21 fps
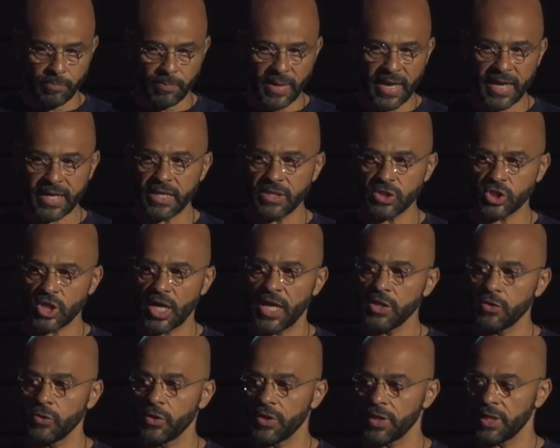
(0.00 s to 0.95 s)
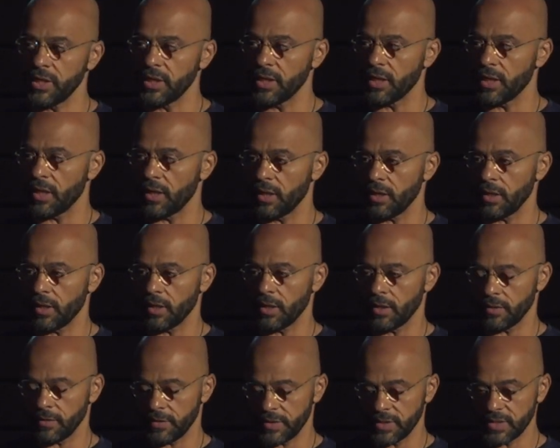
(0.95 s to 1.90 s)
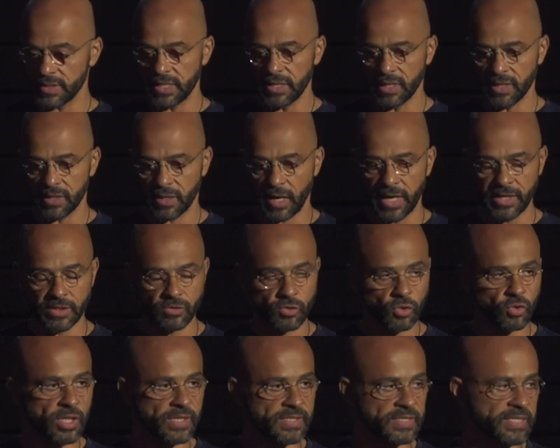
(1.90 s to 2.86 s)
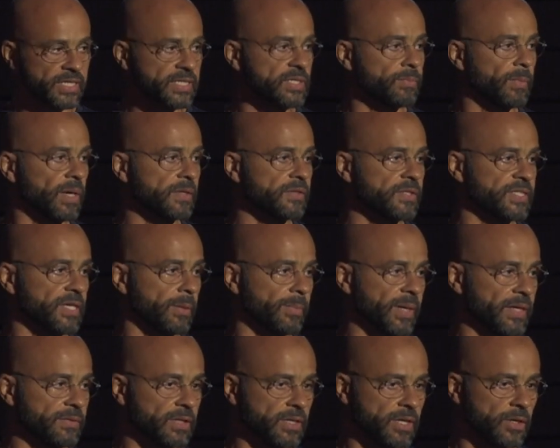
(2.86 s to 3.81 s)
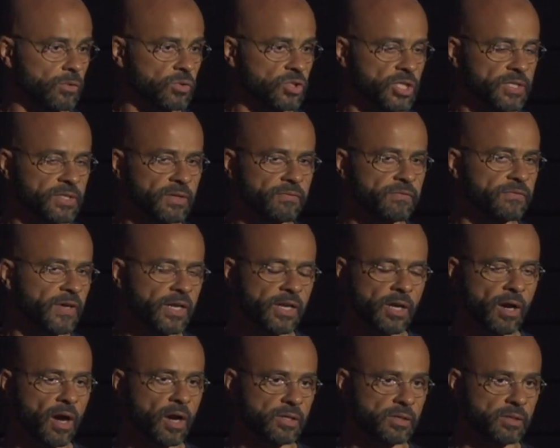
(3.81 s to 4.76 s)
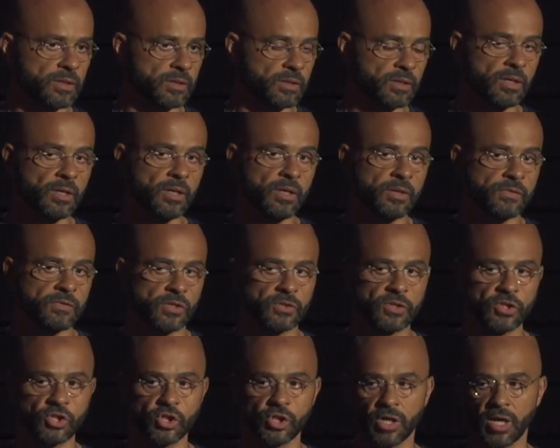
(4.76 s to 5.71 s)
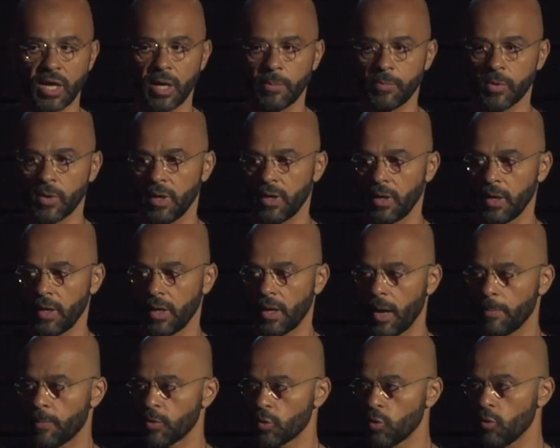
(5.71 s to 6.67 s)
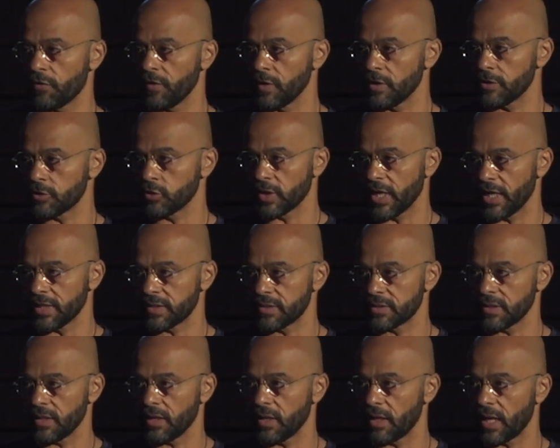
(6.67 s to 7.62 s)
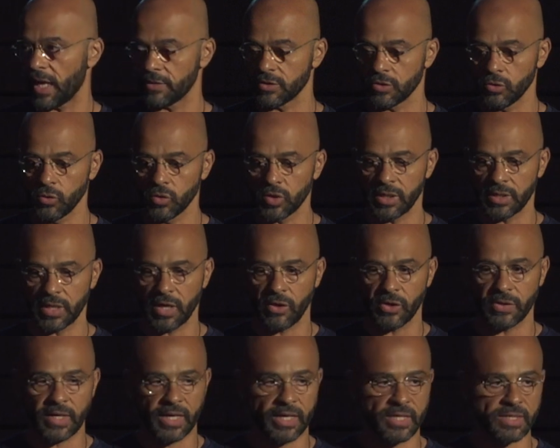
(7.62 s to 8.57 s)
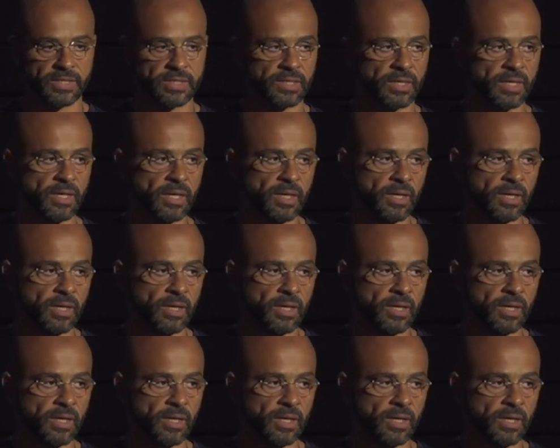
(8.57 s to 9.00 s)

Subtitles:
back in January this year, I took a 6-month sabbatical, which is a very untraditional approval to get at Google nowadays.